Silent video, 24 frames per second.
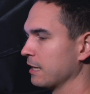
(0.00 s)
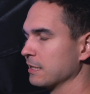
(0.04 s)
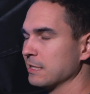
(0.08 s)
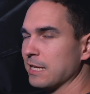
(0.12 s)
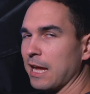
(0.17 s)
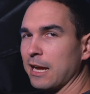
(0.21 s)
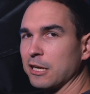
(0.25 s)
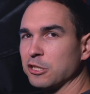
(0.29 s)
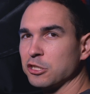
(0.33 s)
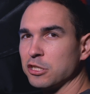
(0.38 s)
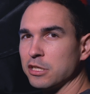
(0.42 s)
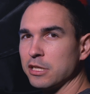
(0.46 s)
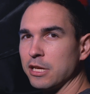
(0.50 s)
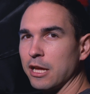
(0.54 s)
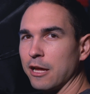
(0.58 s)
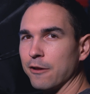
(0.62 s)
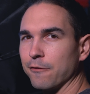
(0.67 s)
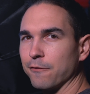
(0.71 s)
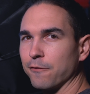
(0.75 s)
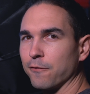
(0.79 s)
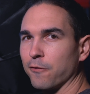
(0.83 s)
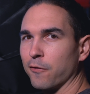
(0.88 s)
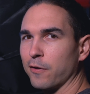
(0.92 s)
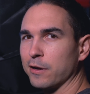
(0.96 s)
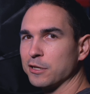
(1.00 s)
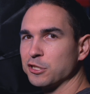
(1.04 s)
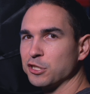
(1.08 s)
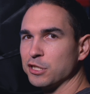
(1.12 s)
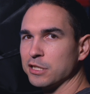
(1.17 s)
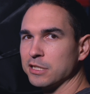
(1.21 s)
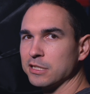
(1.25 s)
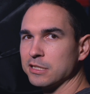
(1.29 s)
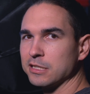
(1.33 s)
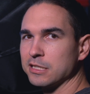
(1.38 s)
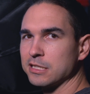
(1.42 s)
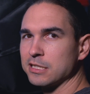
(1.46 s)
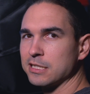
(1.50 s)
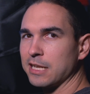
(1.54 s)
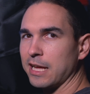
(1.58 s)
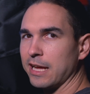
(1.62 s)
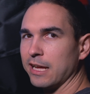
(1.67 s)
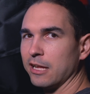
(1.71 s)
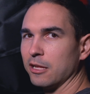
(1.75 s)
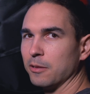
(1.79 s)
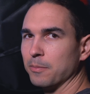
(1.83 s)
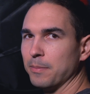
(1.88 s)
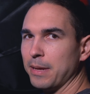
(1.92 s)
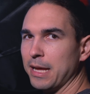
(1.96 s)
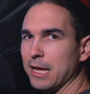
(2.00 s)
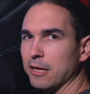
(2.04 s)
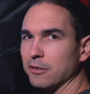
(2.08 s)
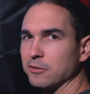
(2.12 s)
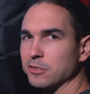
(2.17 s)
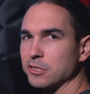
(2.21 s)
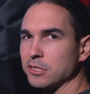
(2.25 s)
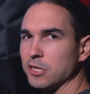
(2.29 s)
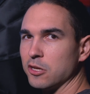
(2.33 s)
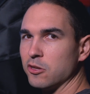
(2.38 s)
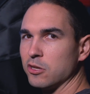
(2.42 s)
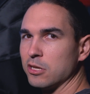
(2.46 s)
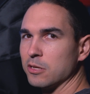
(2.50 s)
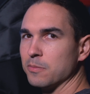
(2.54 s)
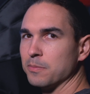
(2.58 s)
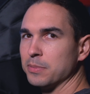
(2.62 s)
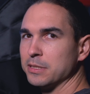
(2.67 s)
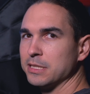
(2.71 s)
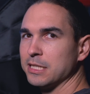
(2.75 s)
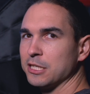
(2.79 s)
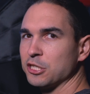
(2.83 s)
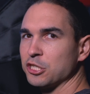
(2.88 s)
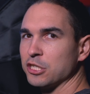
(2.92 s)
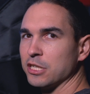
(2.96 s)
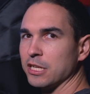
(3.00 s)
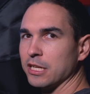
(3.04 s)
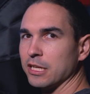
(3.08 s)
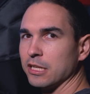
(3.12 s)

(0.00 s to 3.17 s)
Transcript: It's actually a friction style mount, so you can position